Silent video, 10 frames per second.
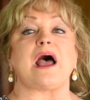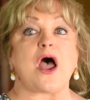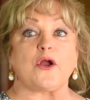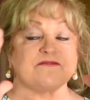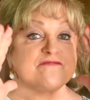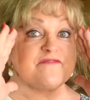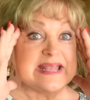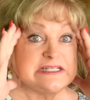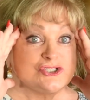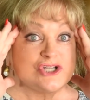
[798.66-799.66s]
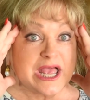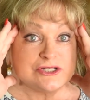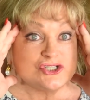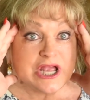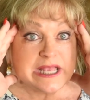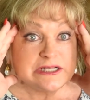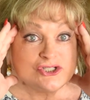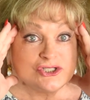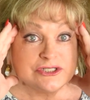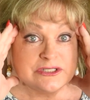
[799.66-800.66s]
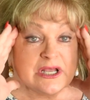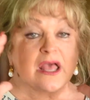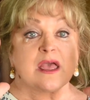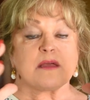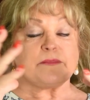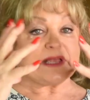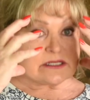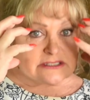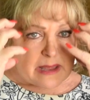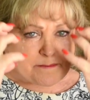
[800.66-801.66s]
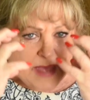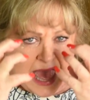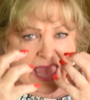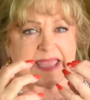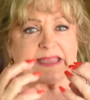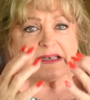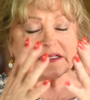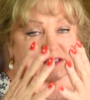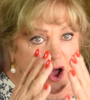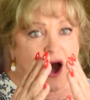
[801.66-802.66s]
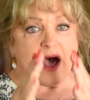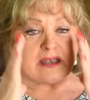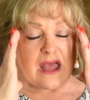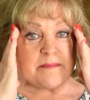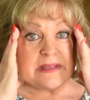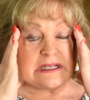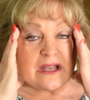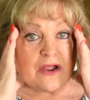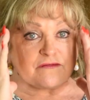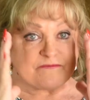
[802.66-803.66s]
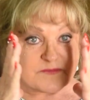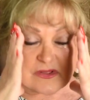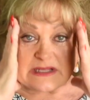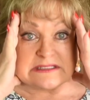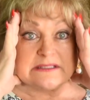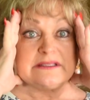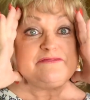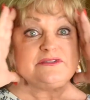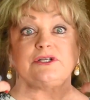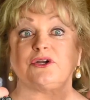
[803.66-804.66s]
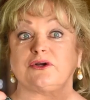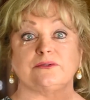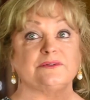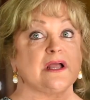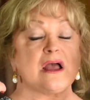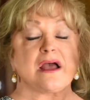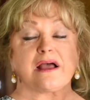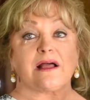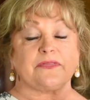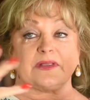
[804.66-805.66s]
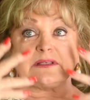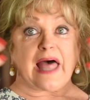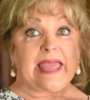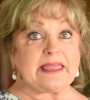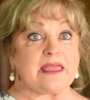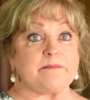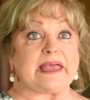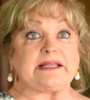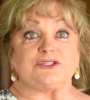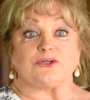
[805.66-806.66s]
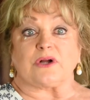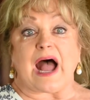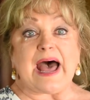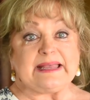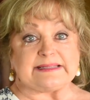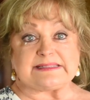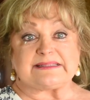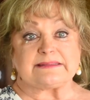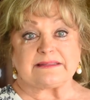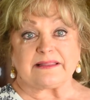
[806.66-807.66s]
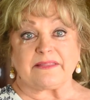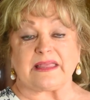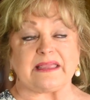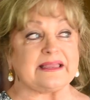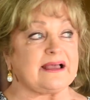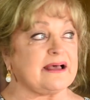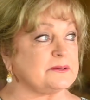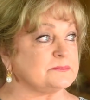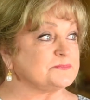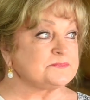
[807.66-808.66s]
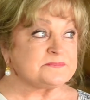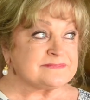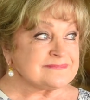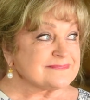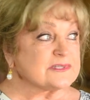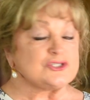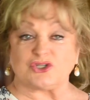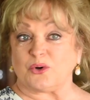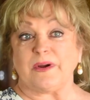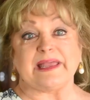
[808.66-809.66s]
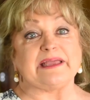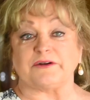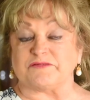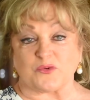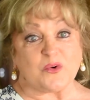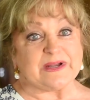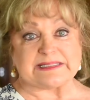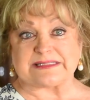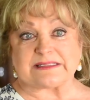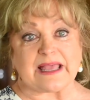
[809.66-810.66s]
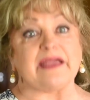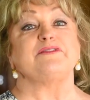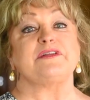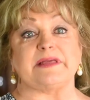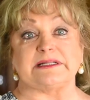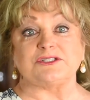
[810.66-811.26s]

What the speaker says: Her face has changed because that pain is gone. It lifted her, the light came back into her eyes, the joy in her voice, everything